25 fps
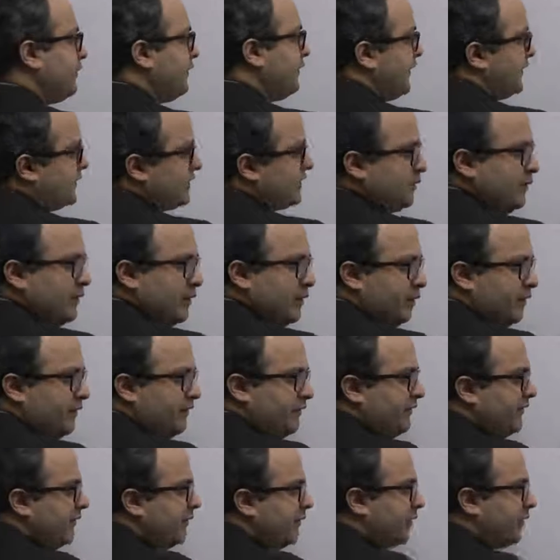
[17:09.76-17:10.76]
x,
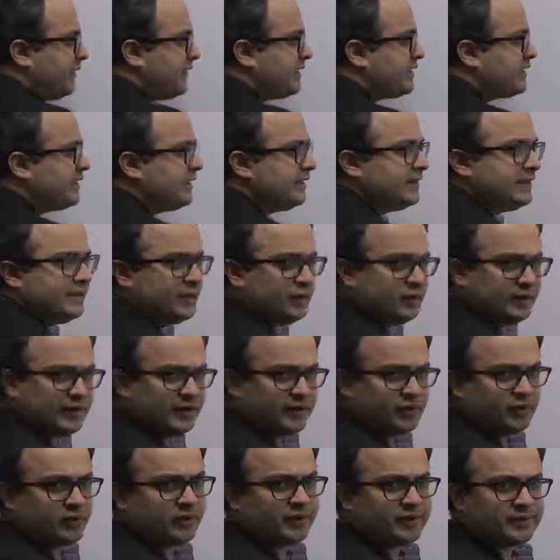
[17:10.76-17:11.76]
we've already seen that you'll get a
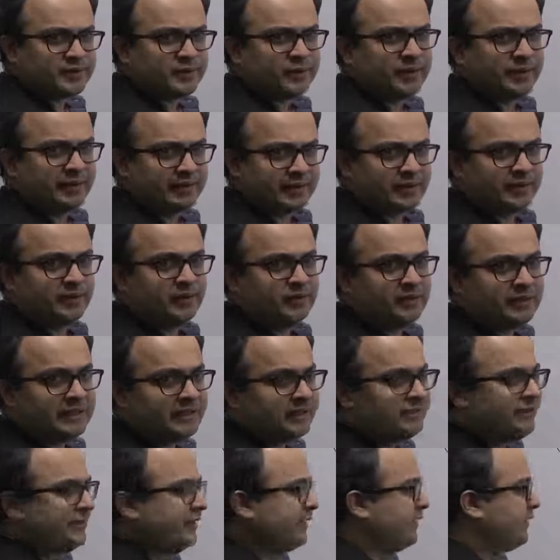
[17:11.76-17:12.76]
corresponding unique
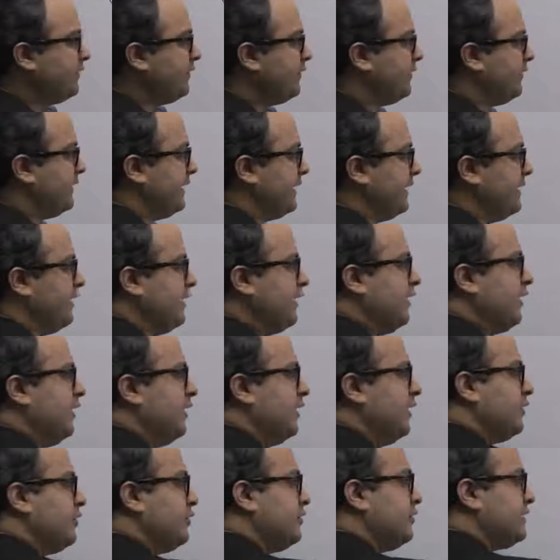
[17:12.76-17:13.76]
value for y.
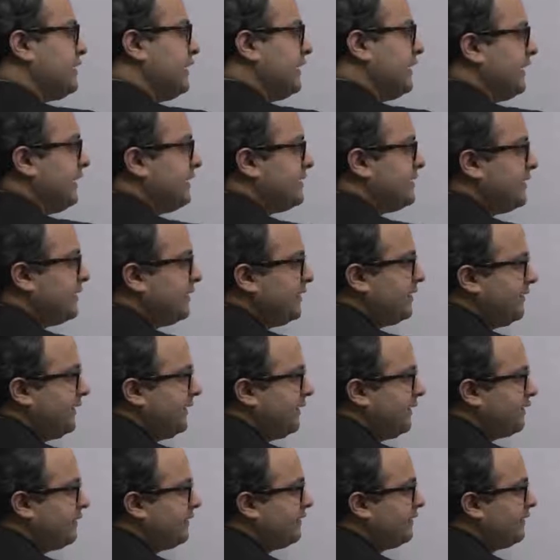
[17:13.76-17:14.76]
So you'll start listing the
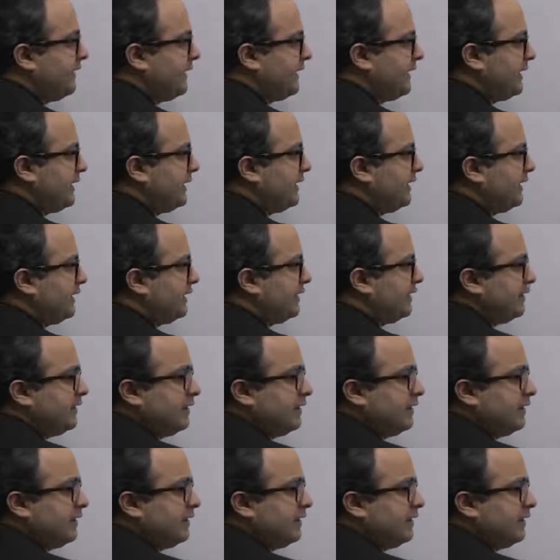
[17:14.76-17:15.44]
value that y can take.